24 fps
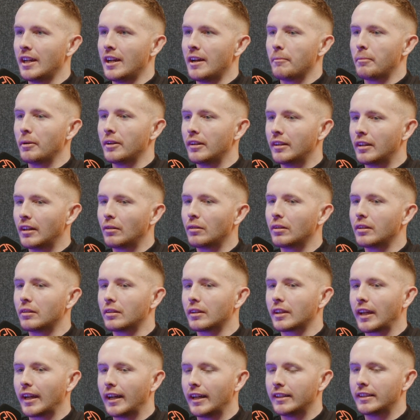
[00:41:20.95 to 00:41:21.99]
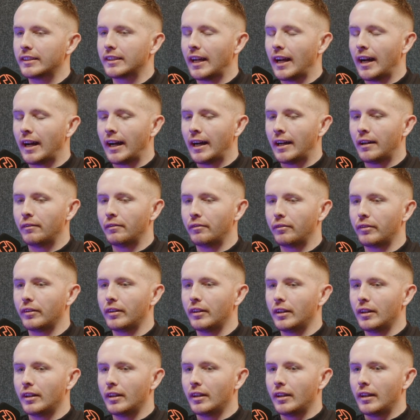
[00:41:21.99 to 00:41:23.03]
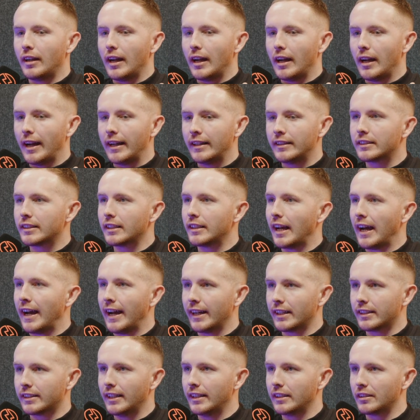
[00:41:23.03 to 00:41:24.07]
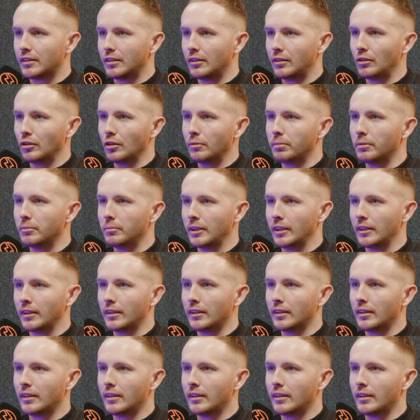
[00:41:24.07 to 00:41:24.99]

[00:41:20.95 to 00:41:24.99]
But now the kids have instant access to dopamine.